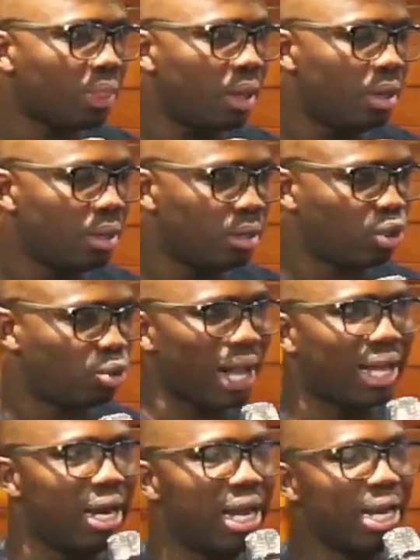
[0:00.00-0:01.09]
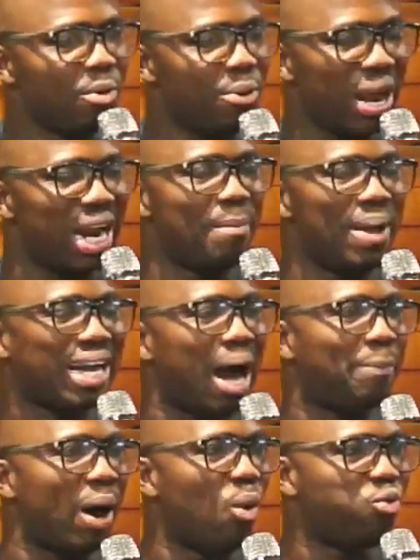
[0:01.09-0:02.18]
Shregan enemy when you make up a
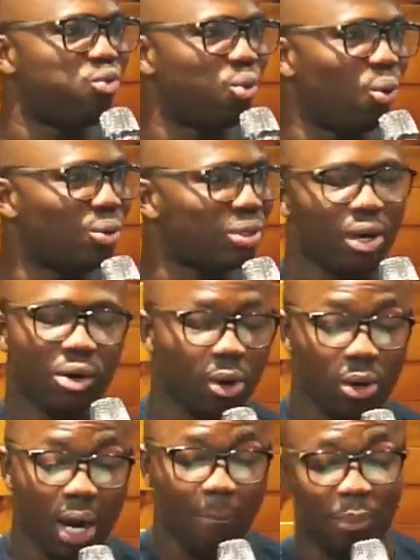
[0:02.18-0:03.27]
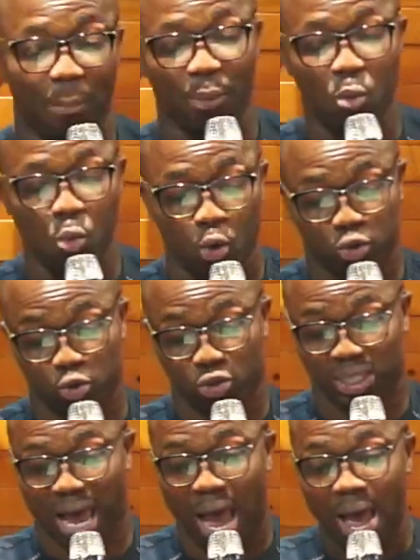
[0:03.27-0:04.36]
usuru, so now, nampopum was so
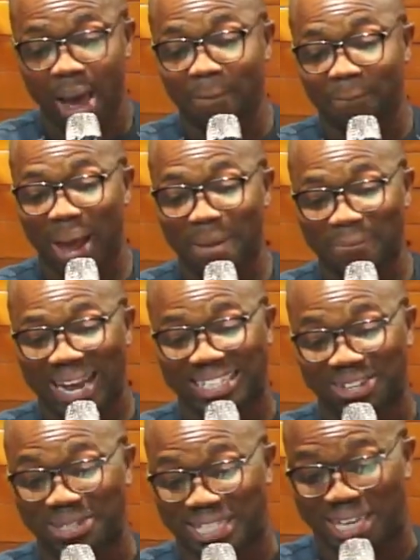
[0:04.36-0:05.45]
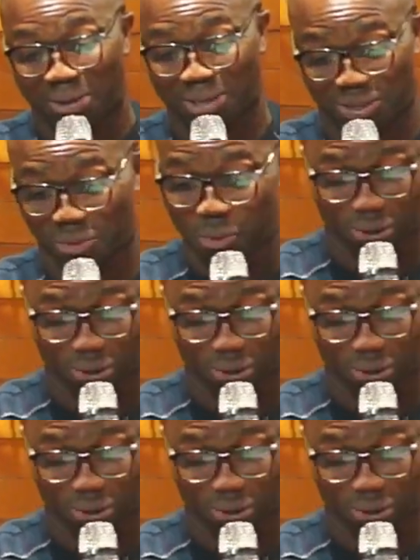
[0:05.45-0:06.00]
sad. bam na chelsea was so